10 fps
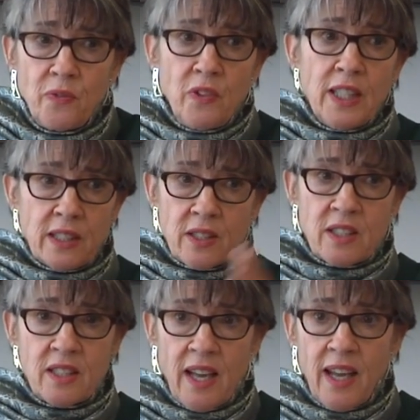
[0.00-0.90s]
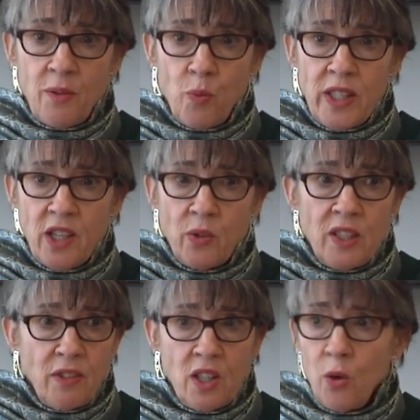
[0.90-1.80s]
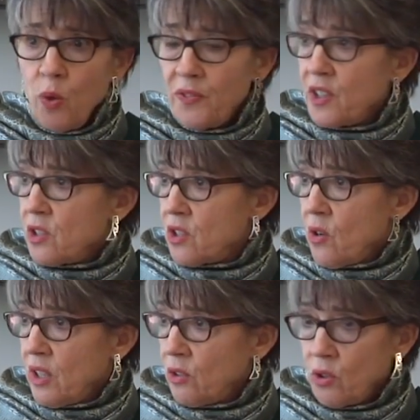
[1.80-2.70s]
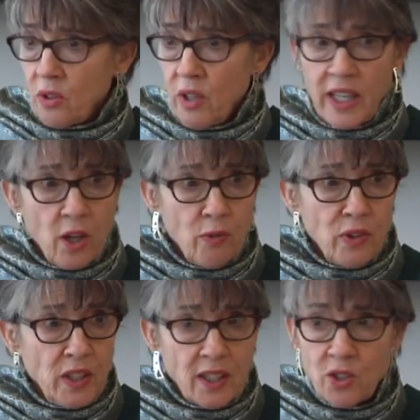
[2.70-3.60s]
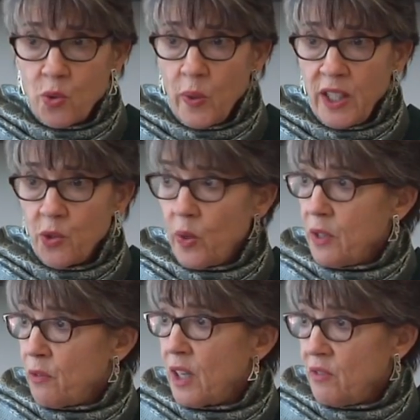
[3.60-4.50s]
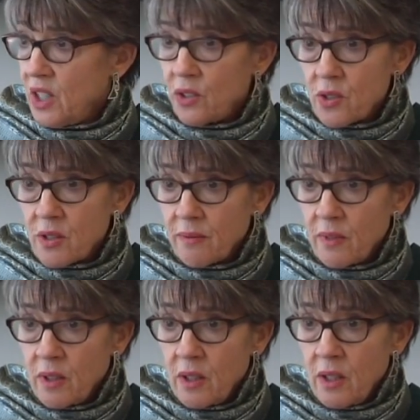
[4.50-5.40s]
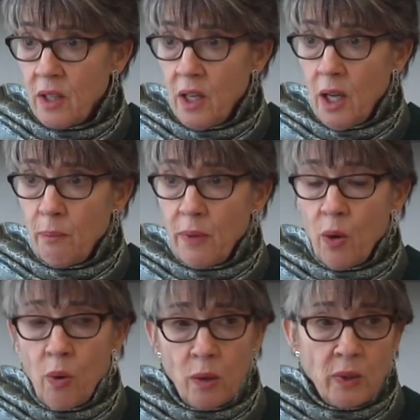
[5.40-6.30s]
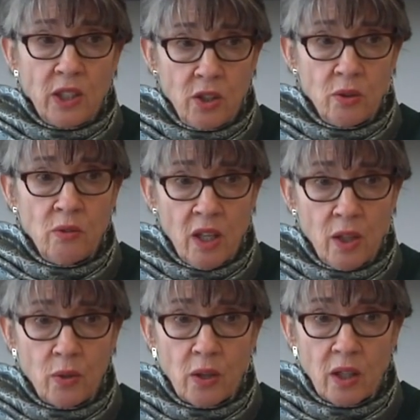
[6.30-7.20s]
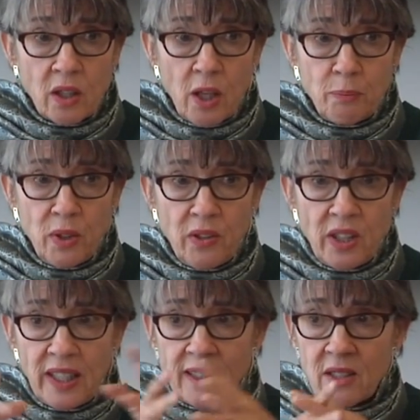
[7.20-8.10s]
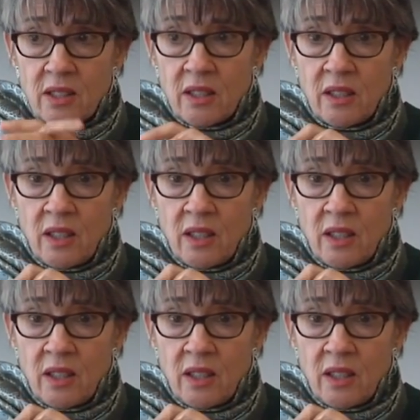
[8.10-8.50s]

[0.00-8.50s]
this, and we don't even know what this is going to look like over the next 20, 25 years. But what we do know are a couple of things.